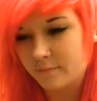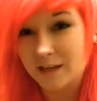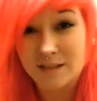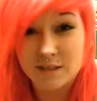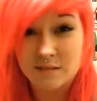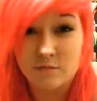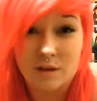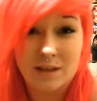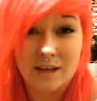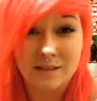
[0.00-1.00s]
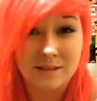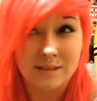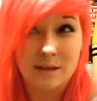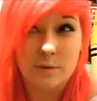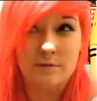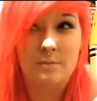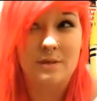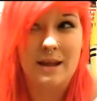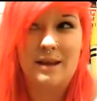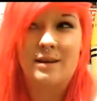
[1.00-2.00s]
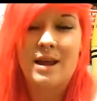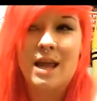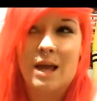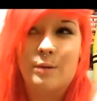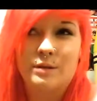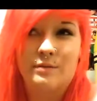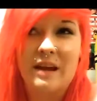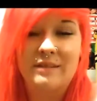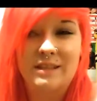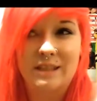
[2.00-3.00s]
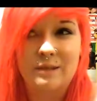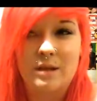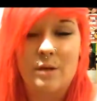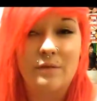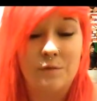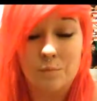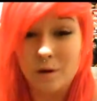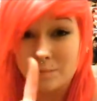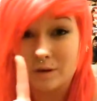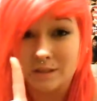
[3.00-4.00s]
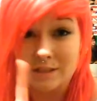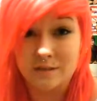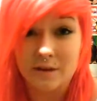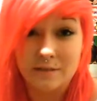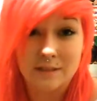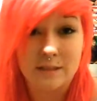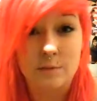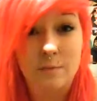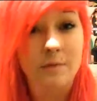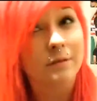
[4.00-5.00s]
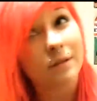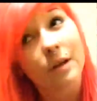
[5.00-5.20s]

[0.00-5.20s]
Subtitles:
And that's really nice, because I went from 5 to 6, I went from 1 person to 5 to 6 people,